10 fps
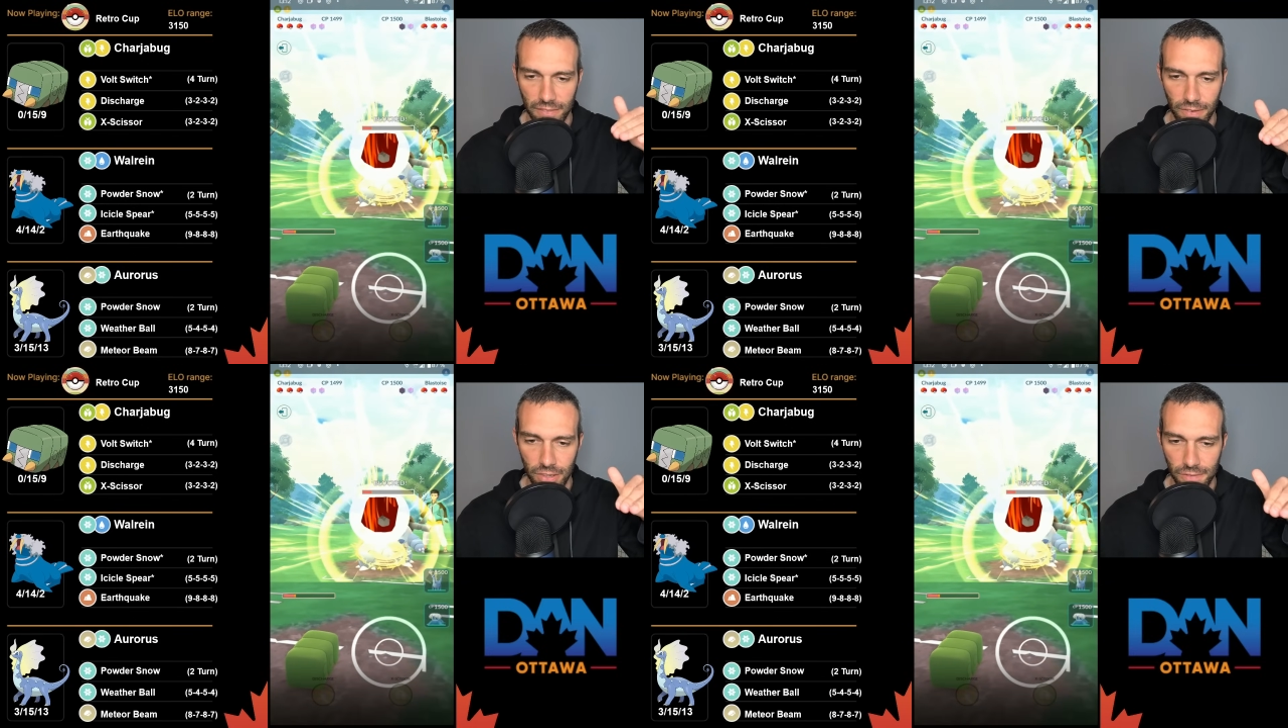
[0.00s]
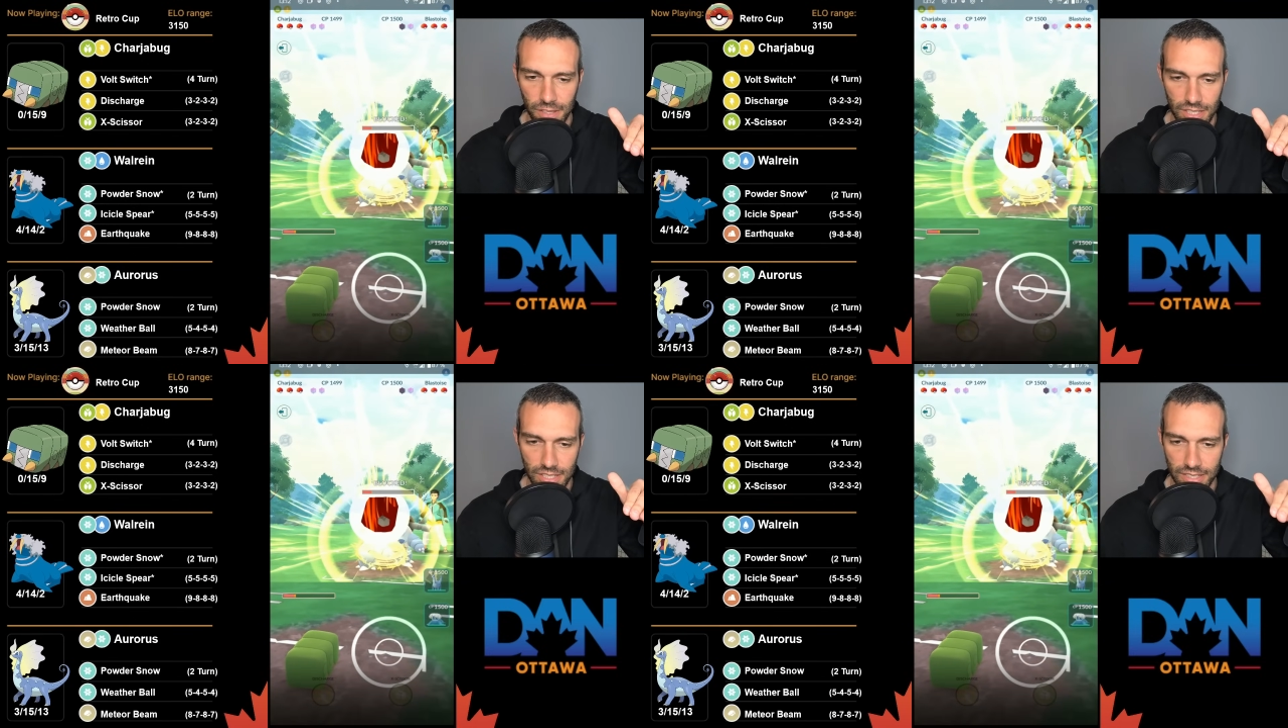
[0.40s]
to fault you for
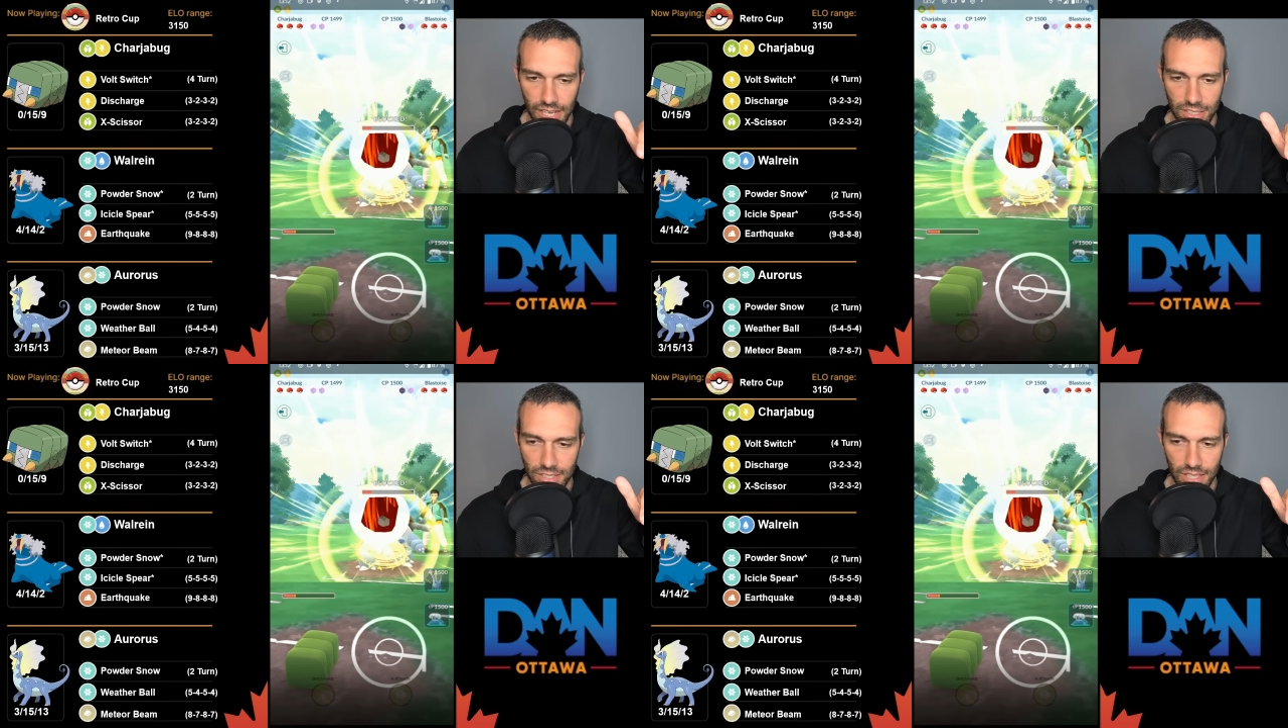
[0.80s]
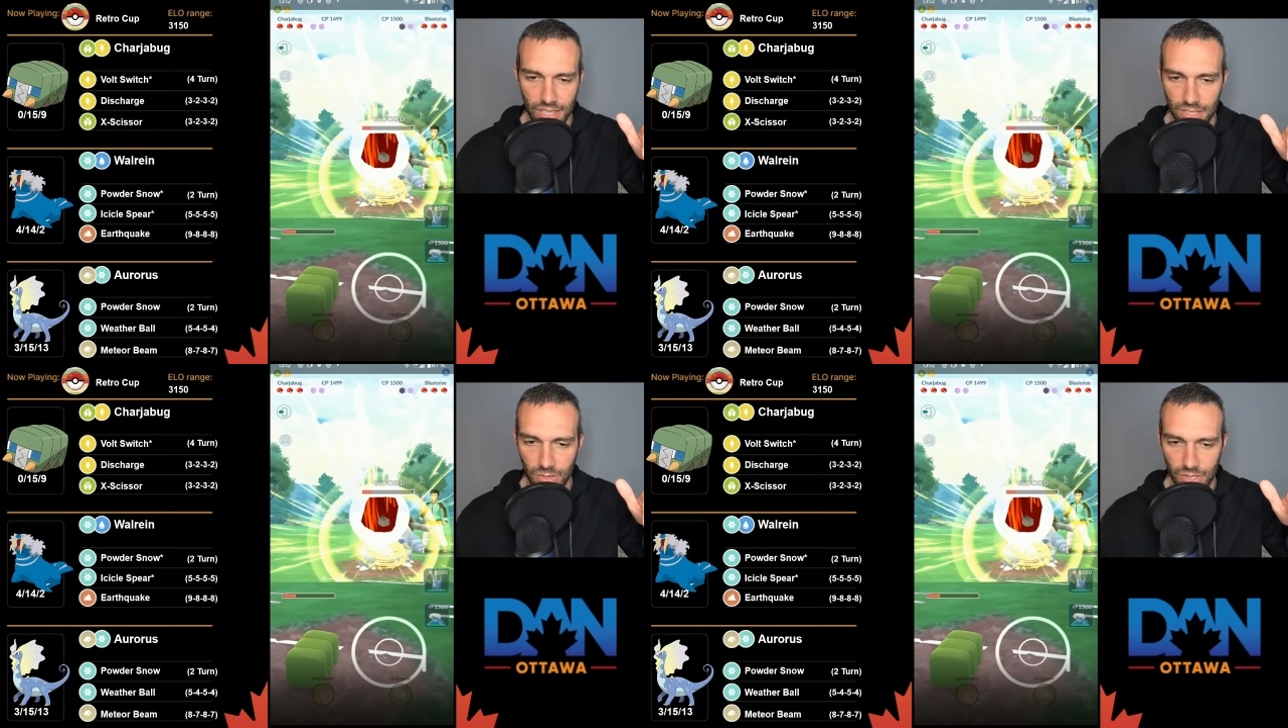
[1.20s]
this because I just did
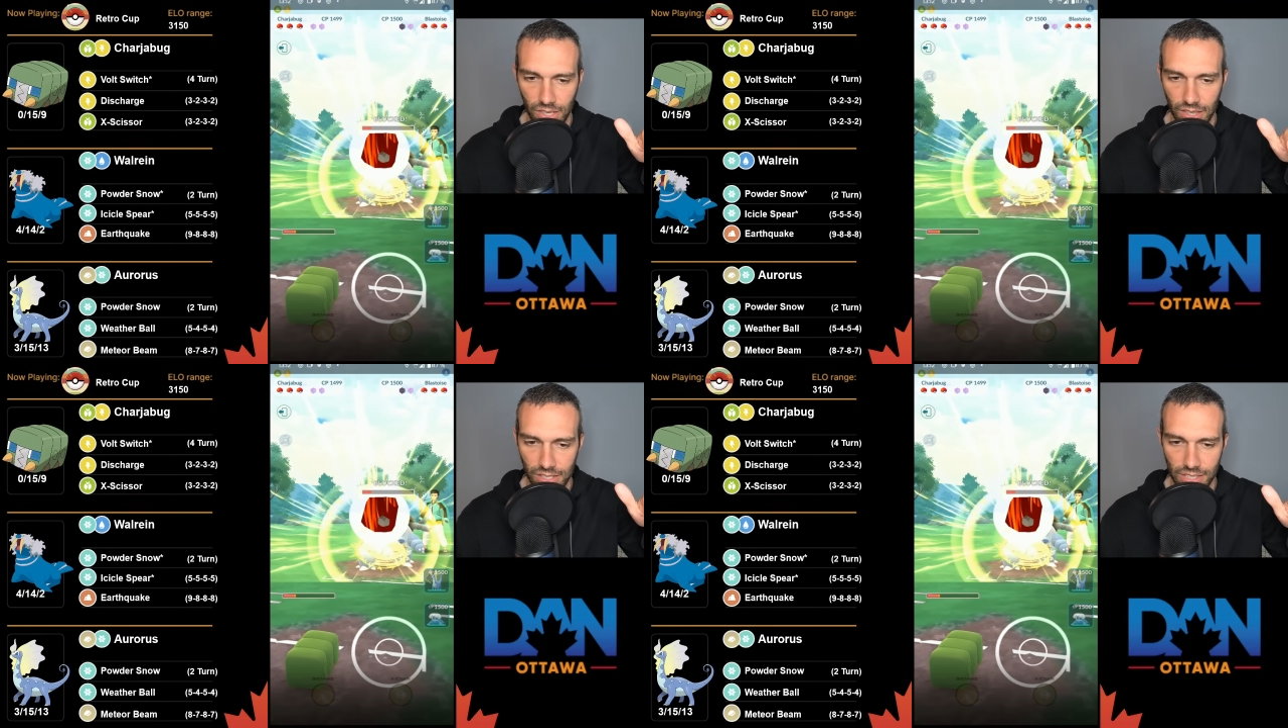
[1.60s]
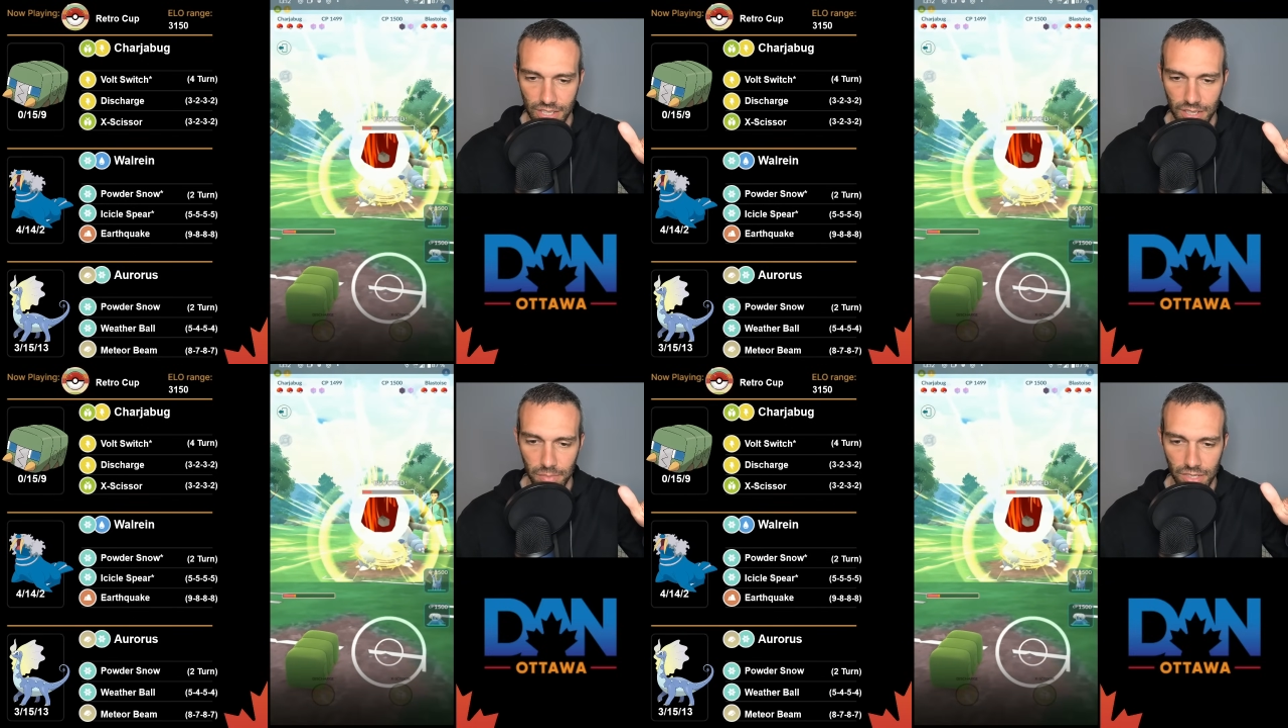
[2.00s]
this too until I looked at the
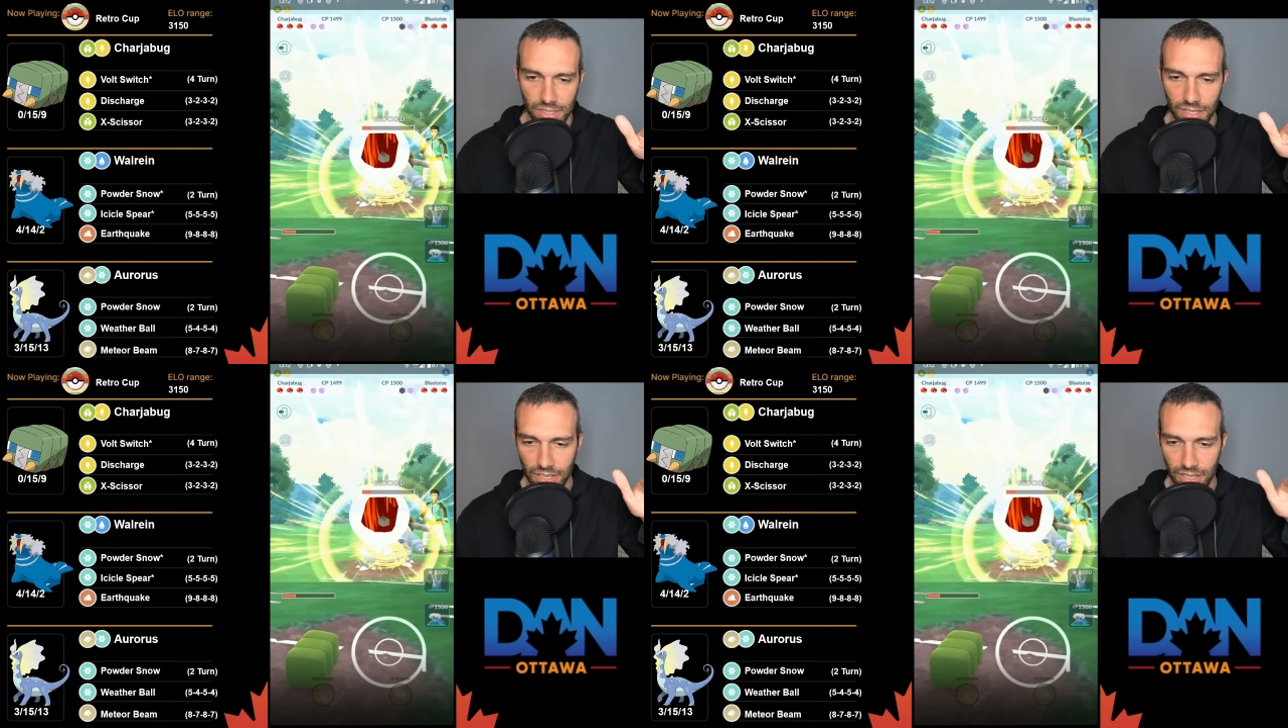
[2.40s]
numbers.